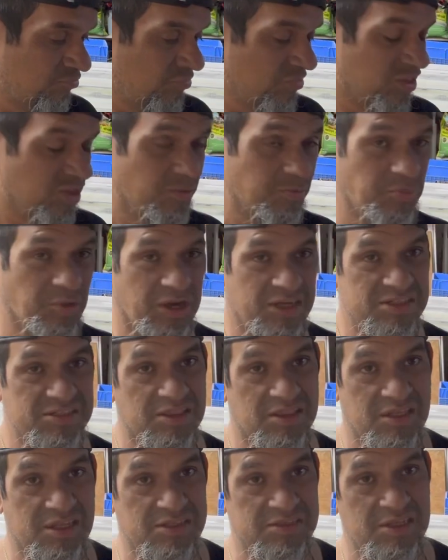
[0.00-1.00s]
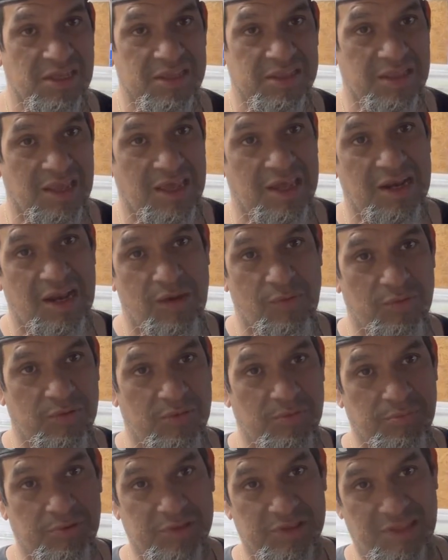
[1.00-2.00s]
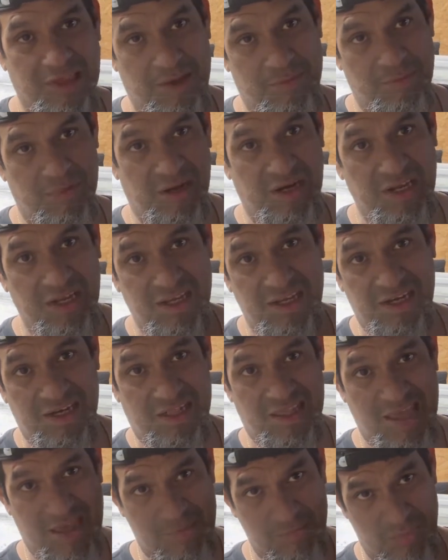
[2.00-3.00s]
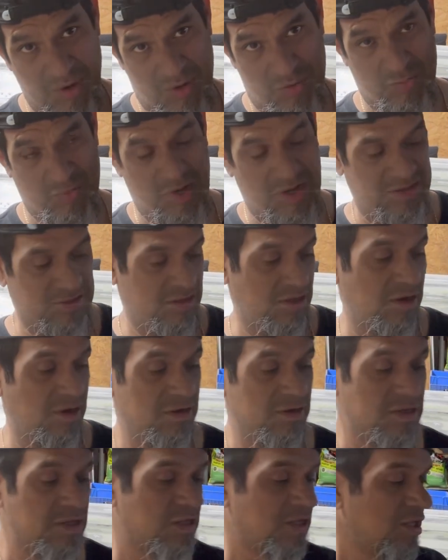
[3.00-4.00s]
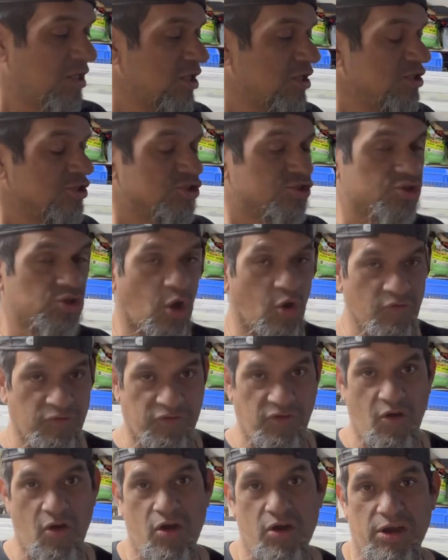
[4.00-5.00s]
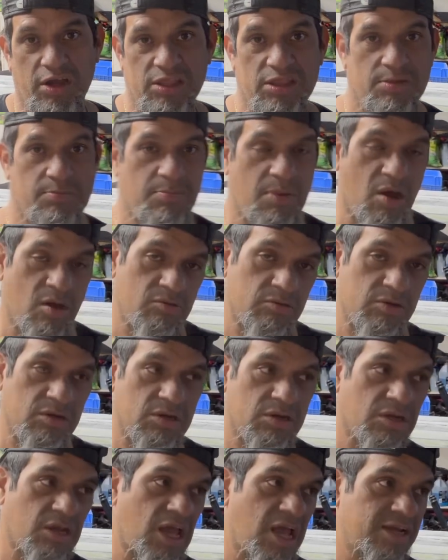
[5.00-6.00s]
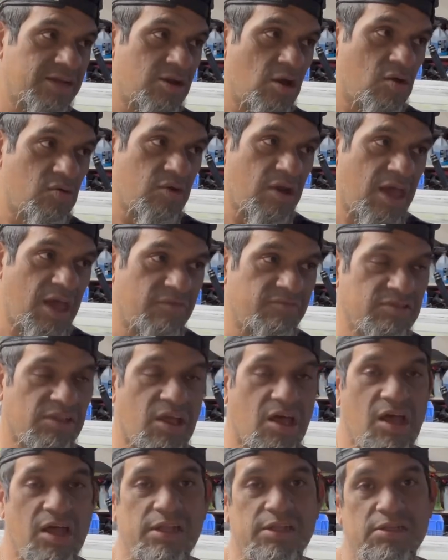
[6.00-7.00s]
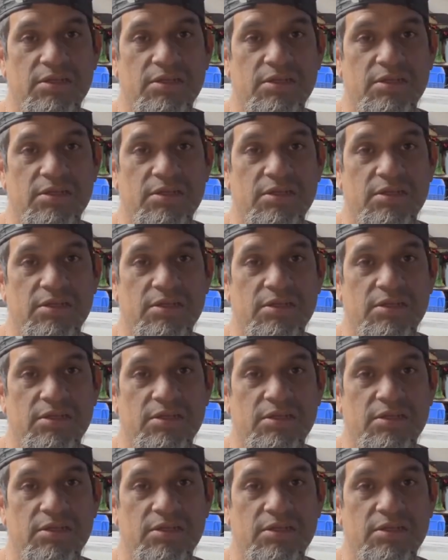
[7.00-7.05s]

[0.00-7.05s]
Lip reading: the price of things like that, I won't put that money into that boat right there. So far in the boat, I don't have a lot.